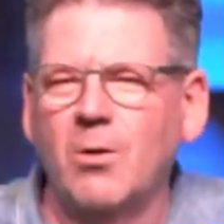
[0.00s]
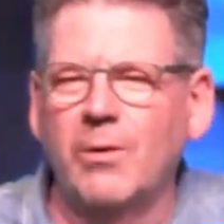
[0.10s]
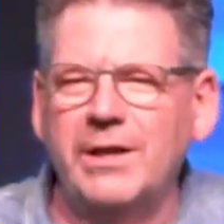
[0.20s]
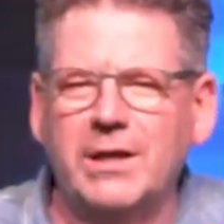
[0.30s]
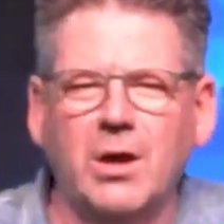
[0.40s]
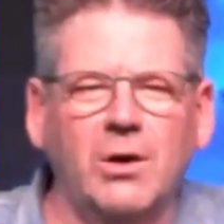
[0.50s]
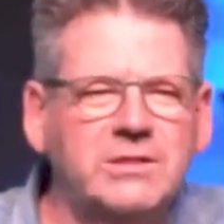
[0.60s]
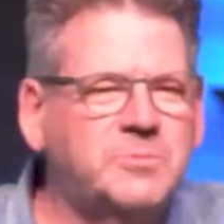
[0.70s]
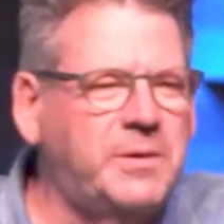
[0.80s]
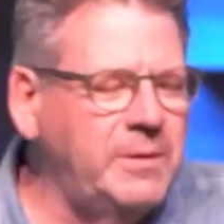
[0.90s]
when
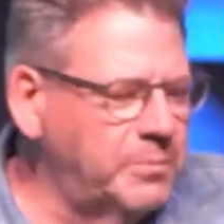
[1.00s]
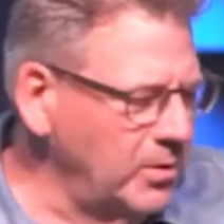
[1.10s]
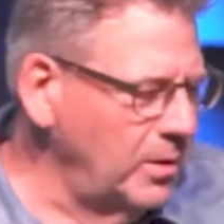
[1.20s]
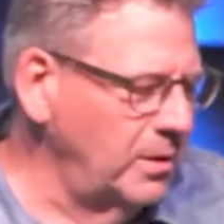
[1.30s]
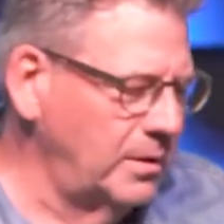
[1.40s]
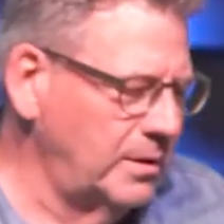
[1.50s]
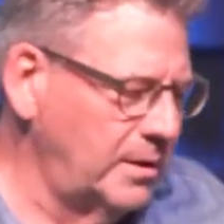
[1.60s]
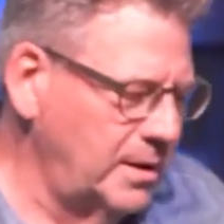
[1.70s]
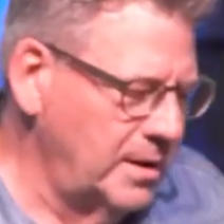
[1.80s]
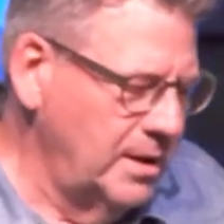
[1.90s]
God's people
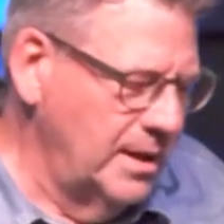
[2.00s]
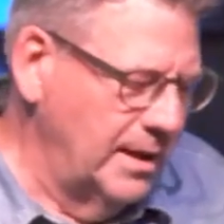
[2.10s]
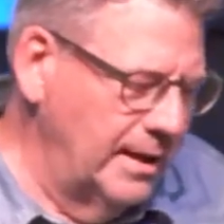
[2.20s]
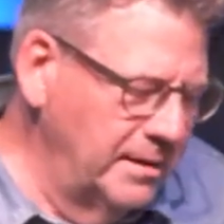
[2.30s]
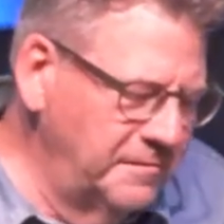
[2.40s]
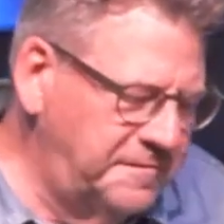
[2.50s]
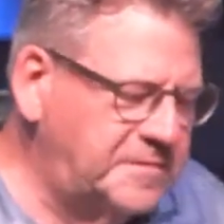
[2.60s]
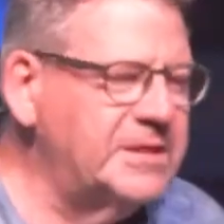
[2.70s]
live